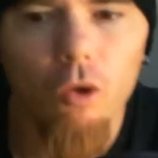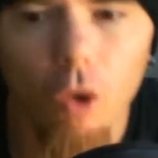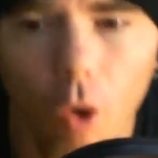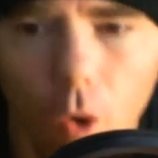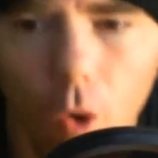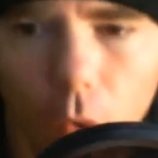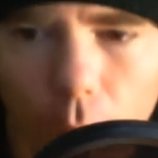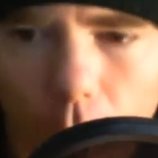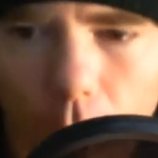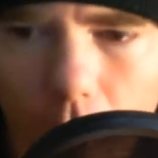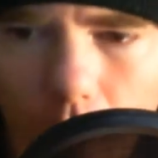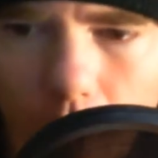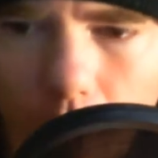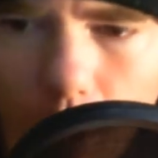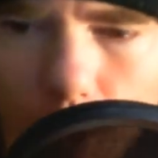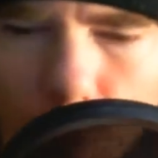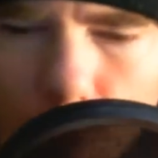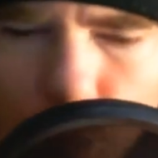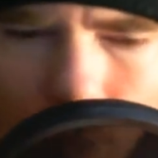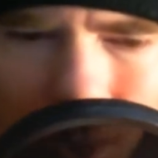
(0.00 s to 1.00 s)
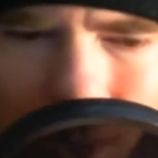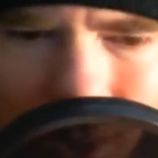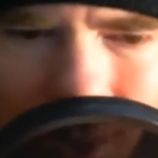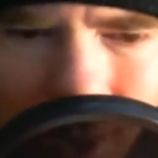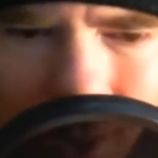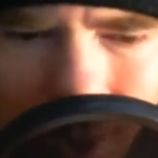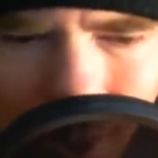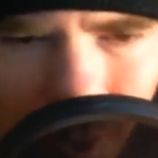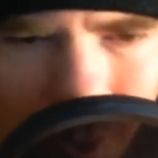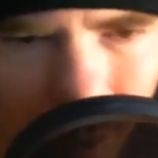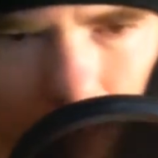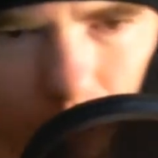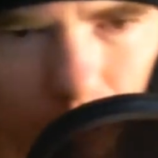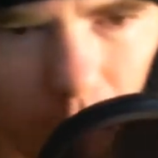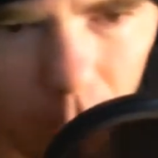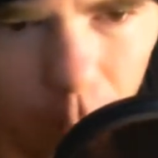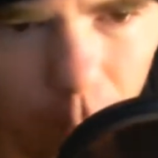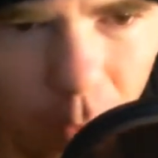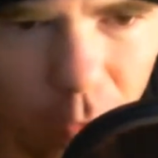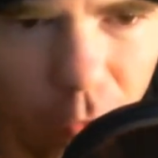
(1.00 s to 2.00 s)
So why I highly
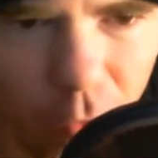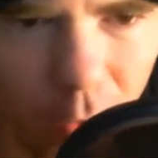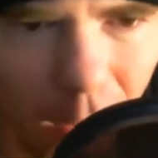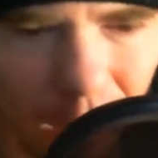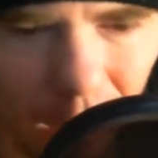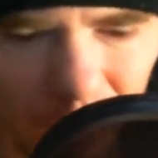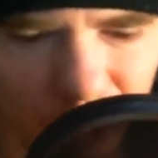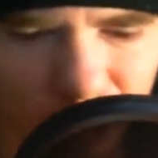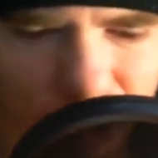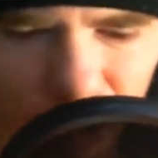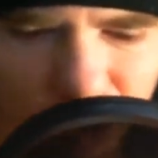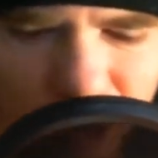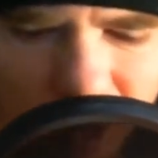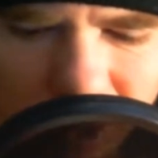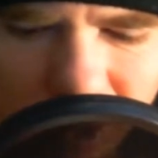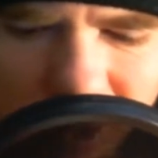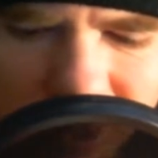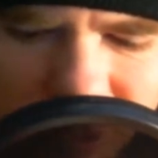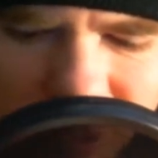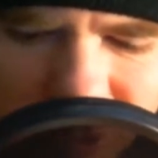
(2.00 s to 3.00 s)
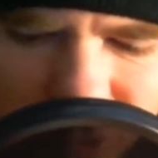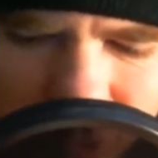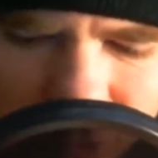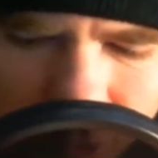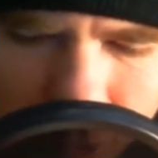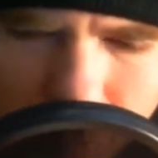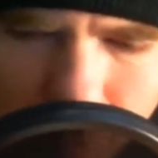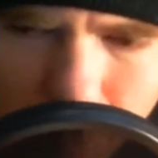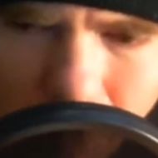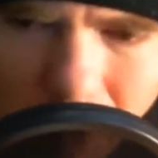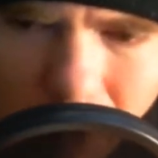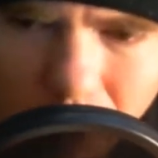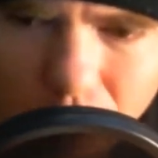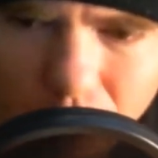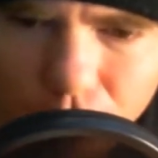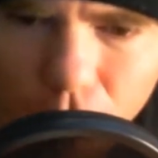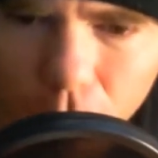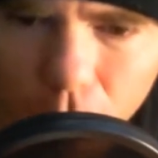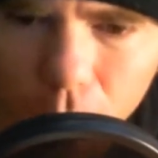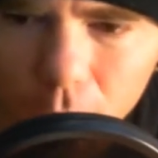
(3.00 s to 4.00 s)
recommend you guys using an external
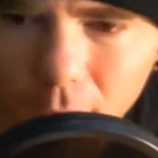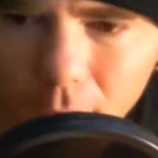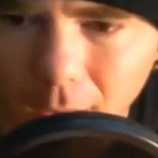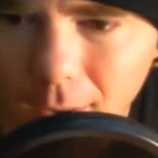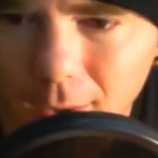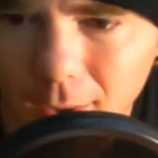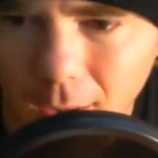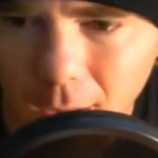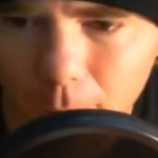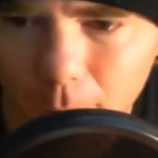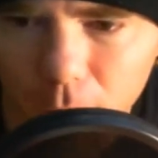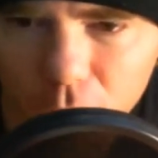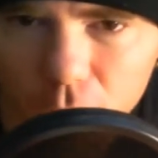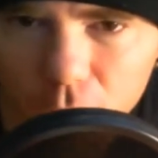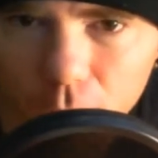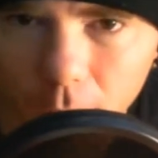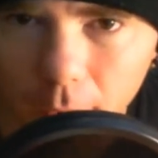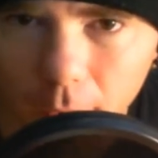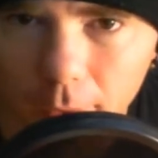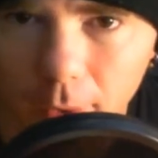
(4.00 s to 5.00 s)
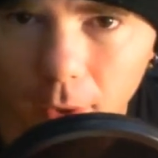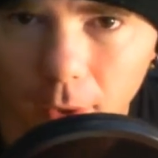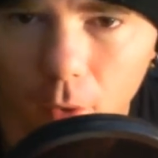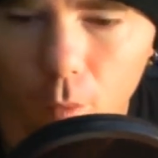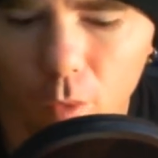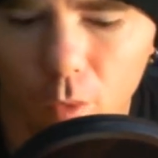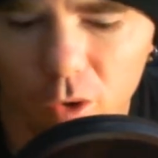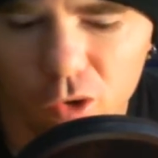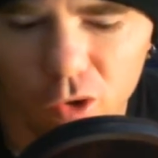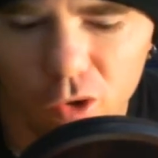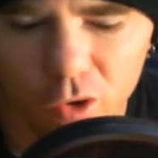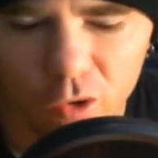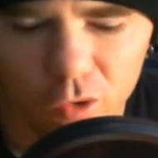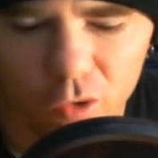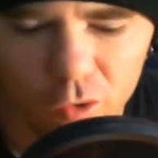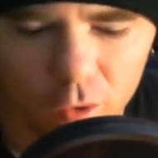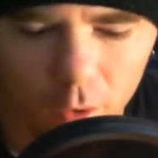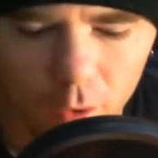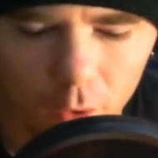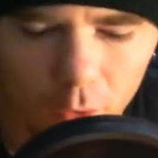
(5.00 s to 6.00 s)
microphone like I'm using right now, which
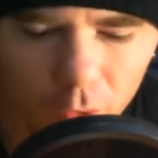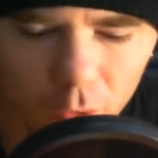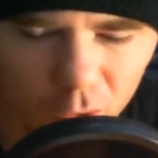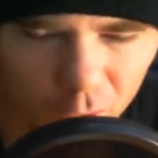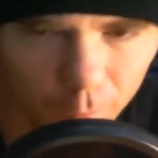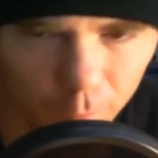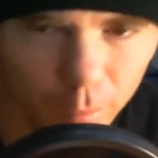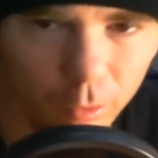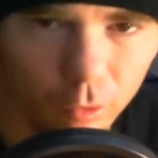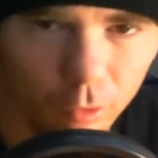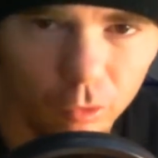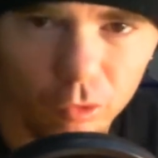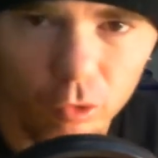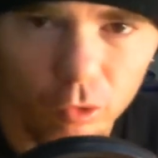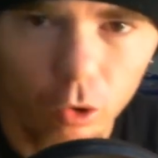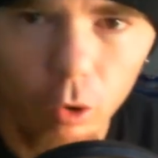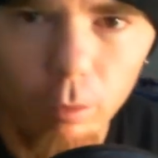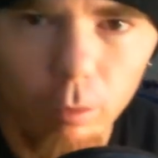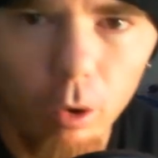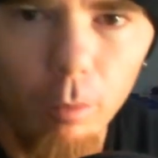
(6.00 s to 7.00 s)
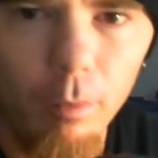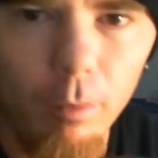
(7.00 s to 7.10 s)
is the Blue Snowball